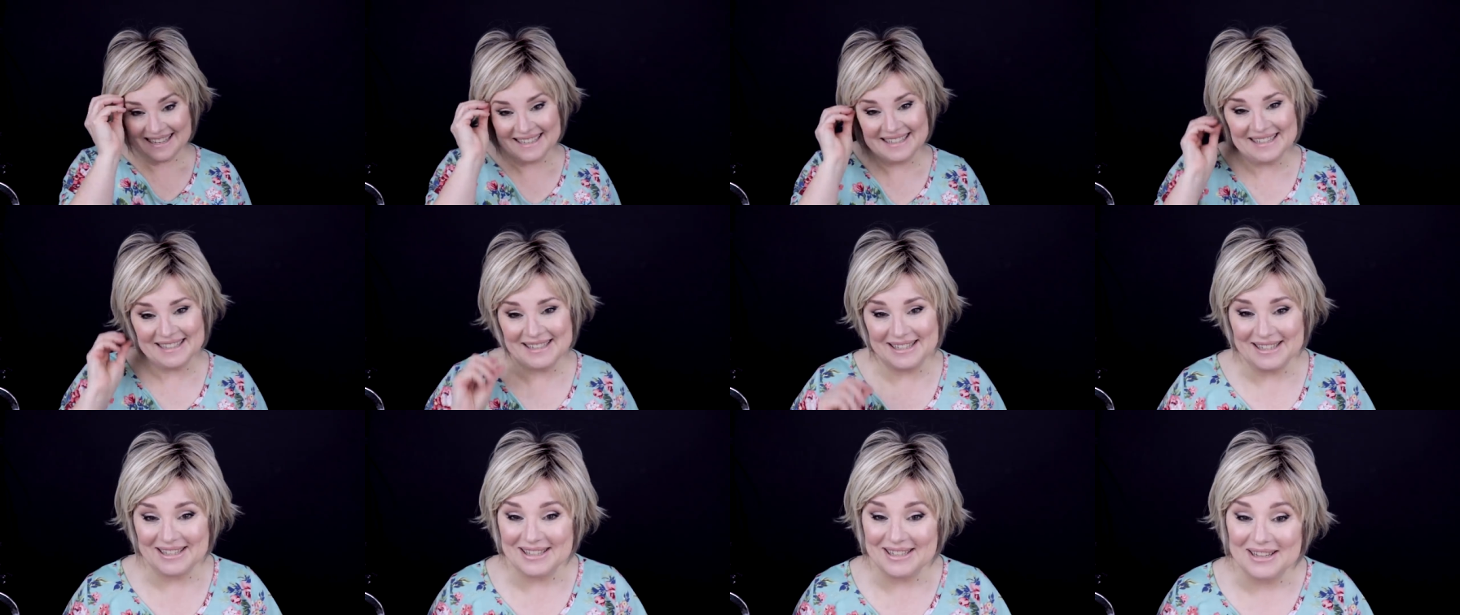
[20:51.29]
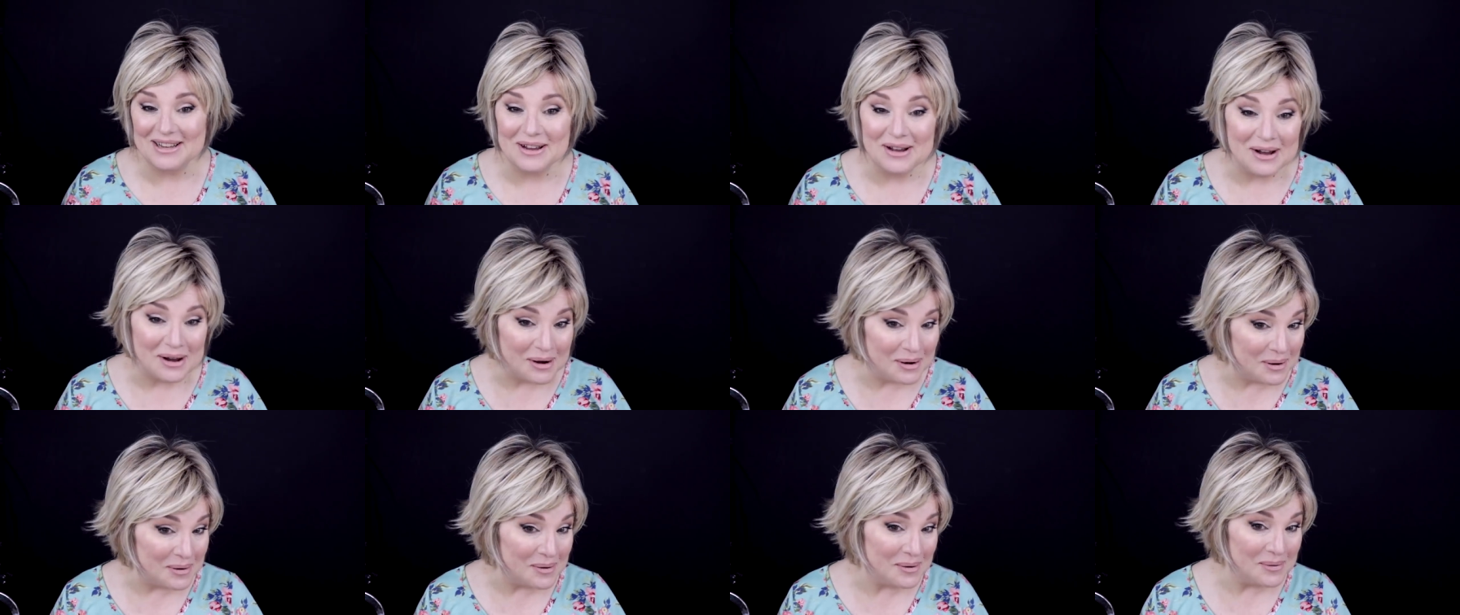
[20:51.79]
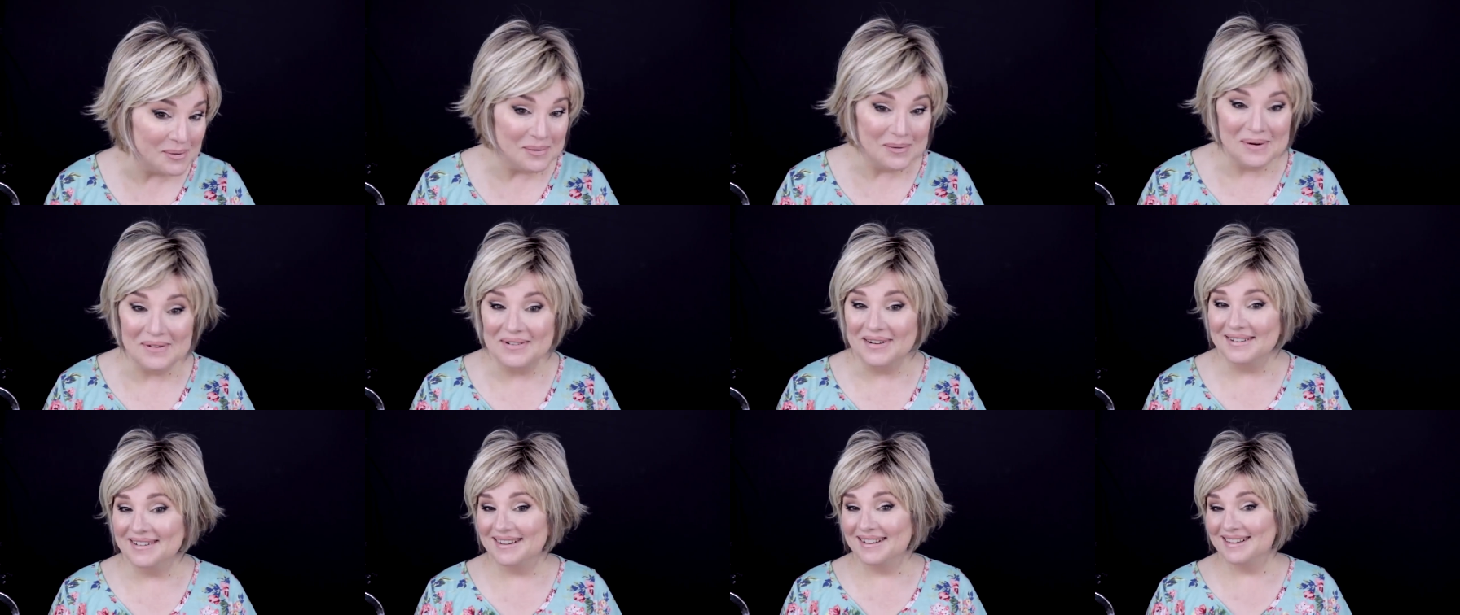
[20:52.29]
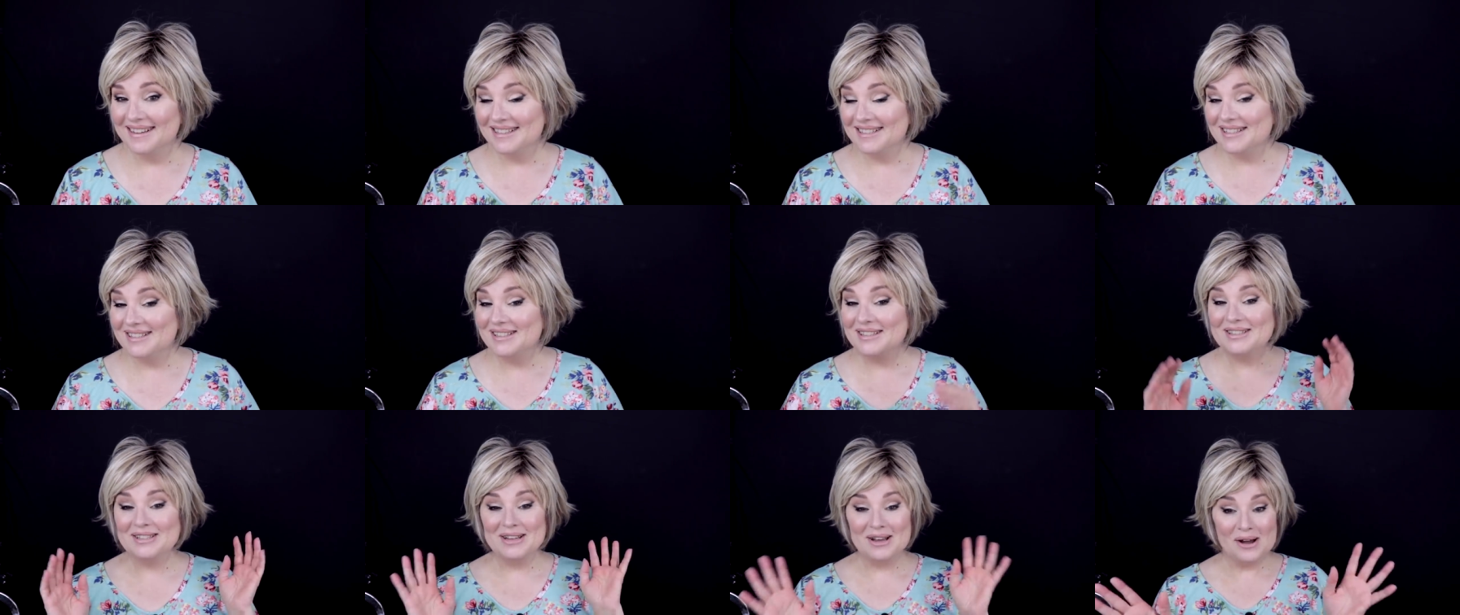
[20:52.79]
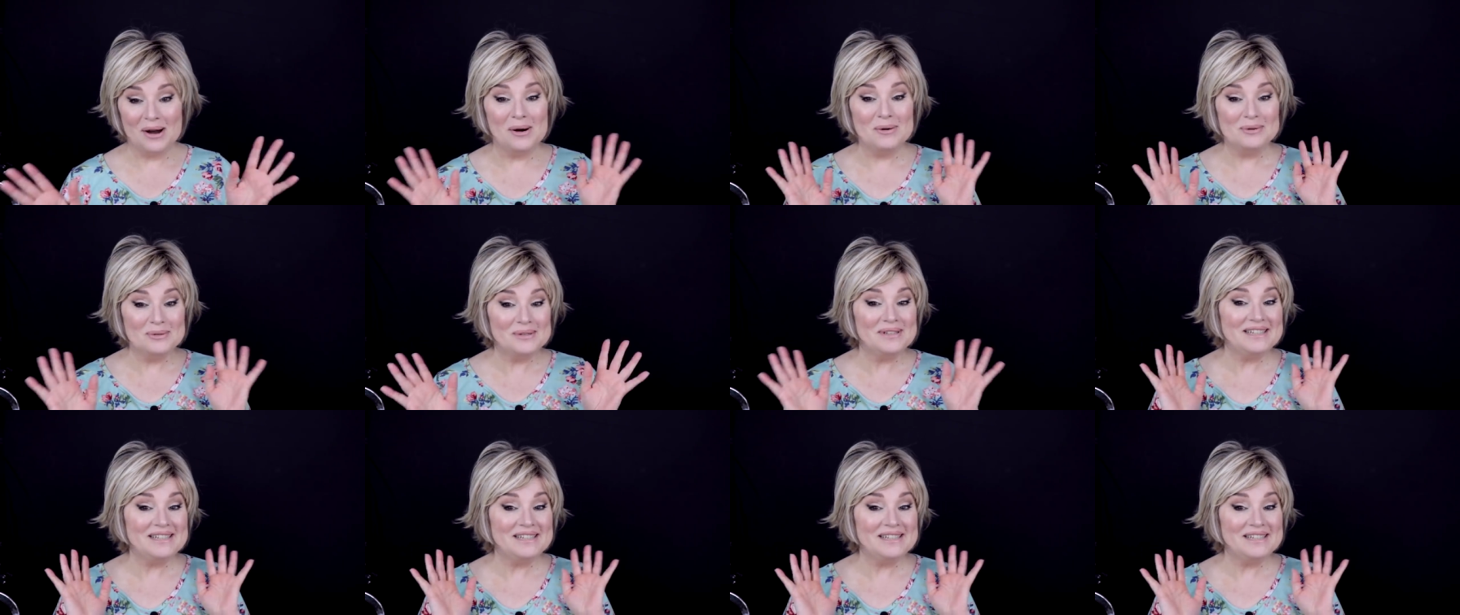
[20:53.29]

is so, so